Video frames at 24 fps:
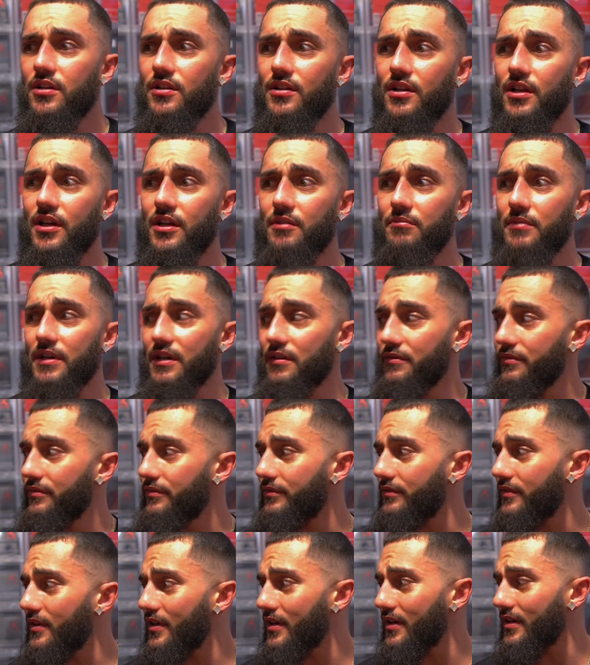They're like, man,
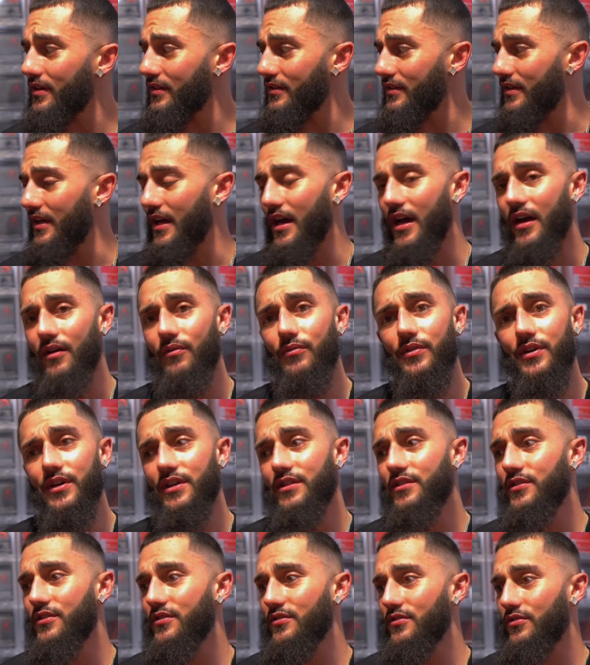fuck that. We
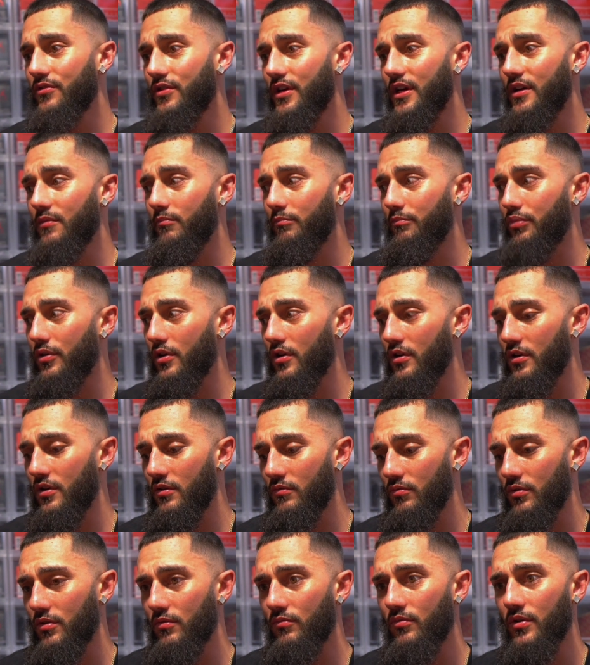can just go ahead and
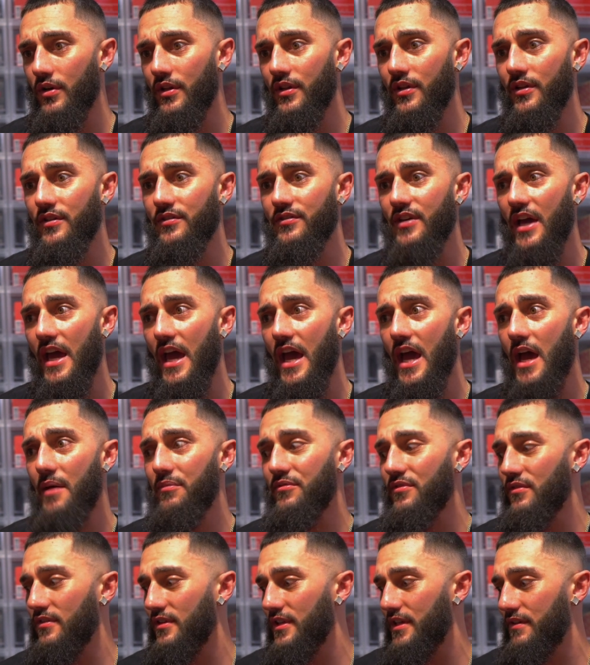partner with one of these
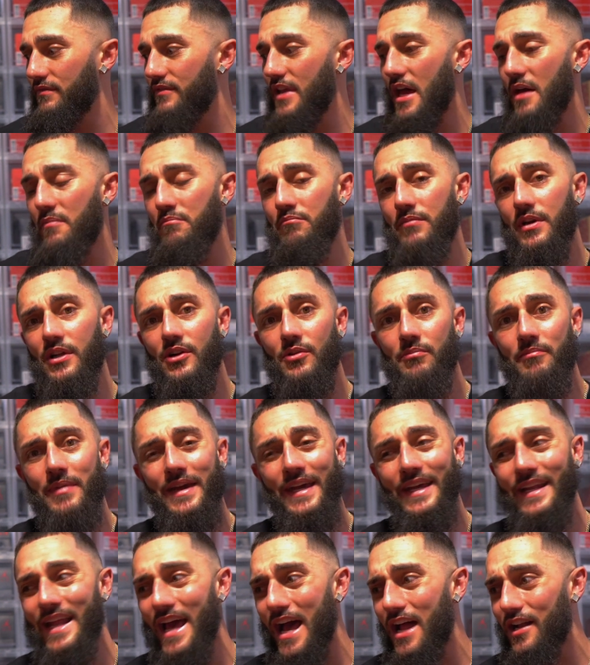apps and leave that
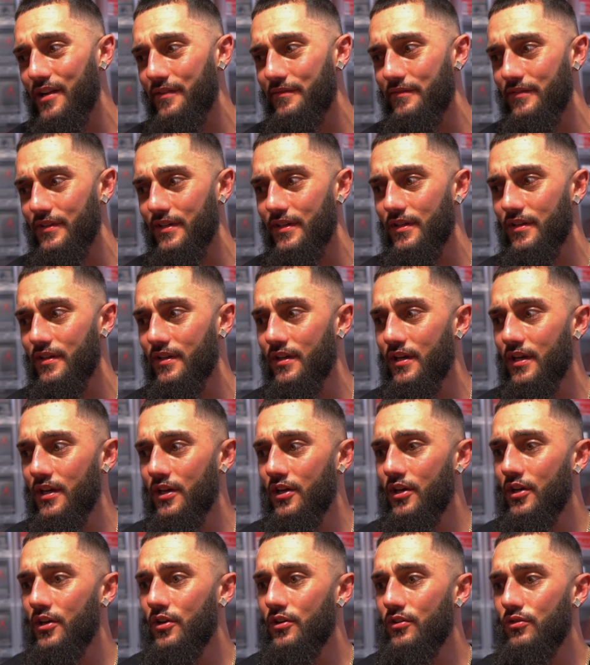middleman out of it.
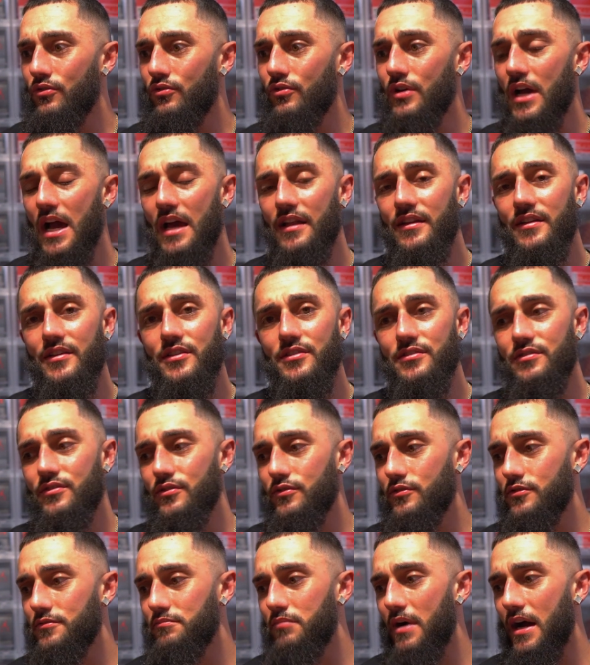You got these
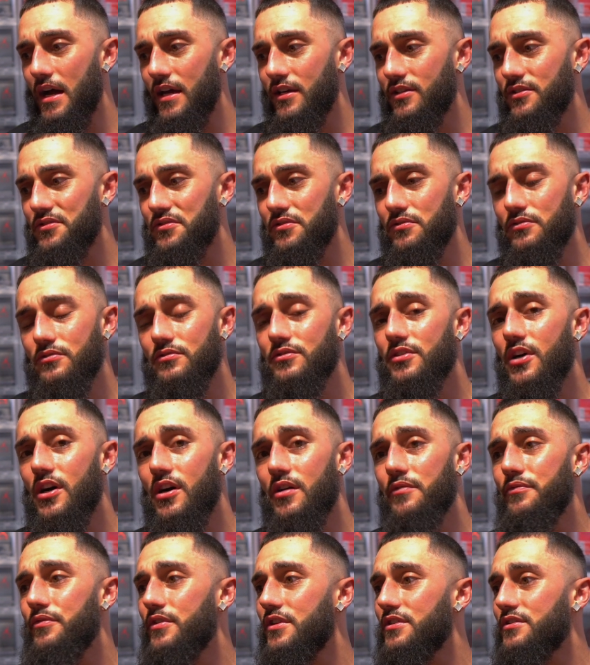dudes buying shoes
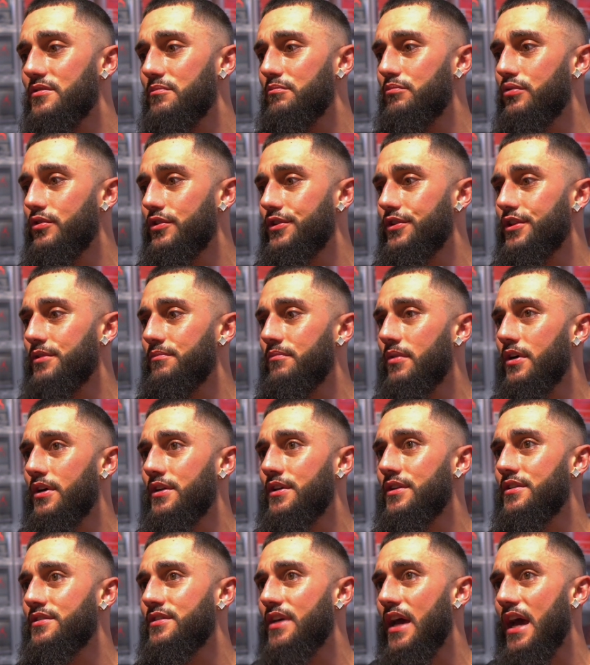off us and putting them on
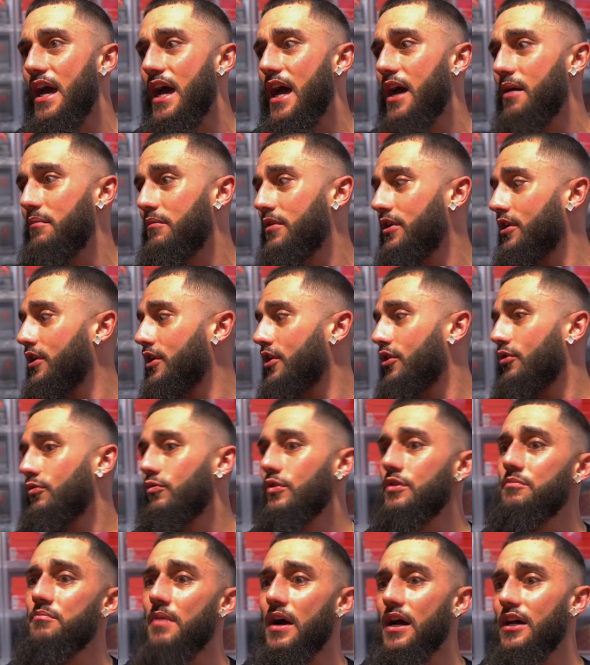this app.
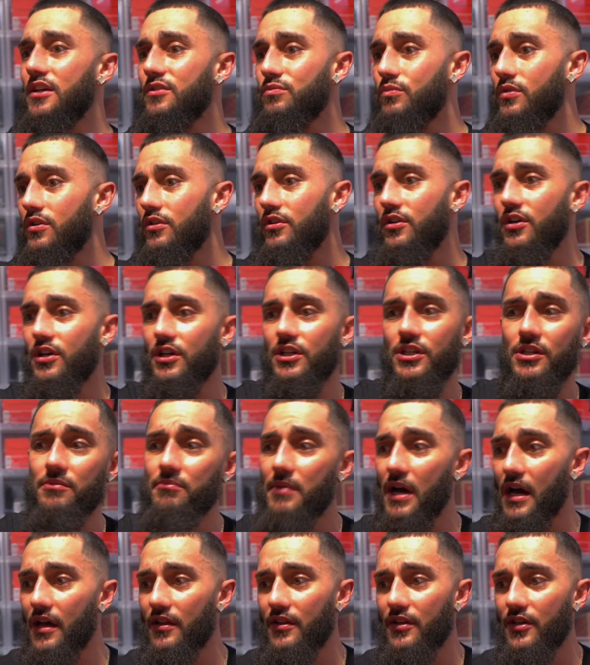We might as well cut them
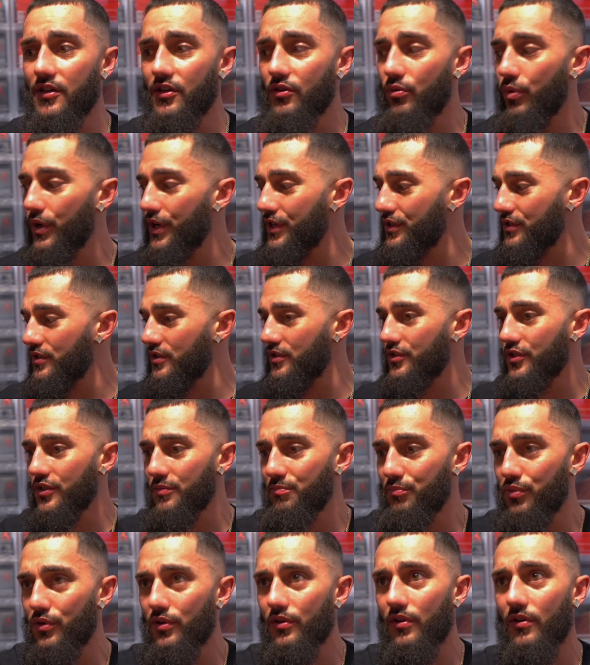out of the equation and
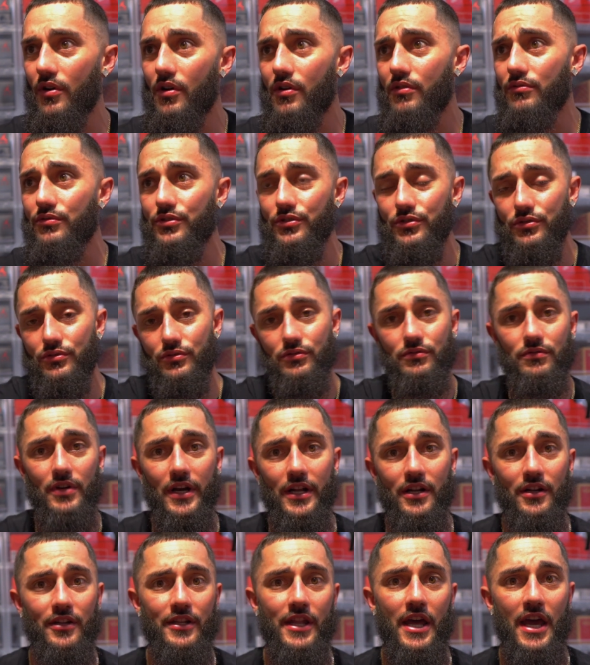just put our own shoes
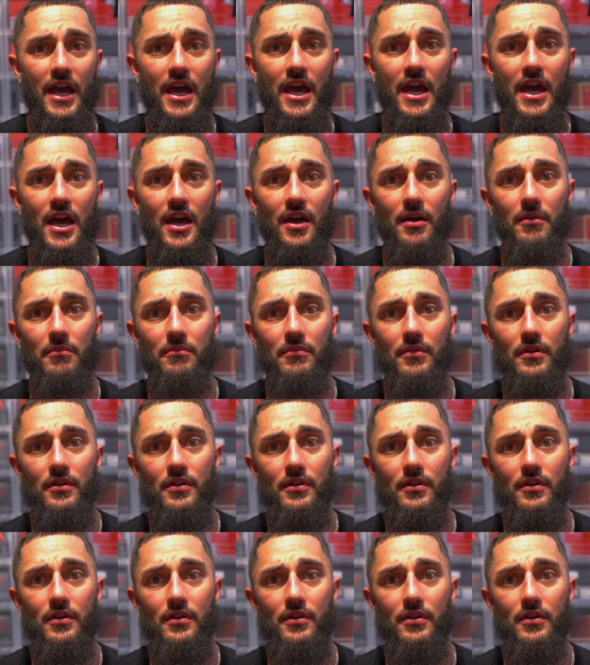right on the app.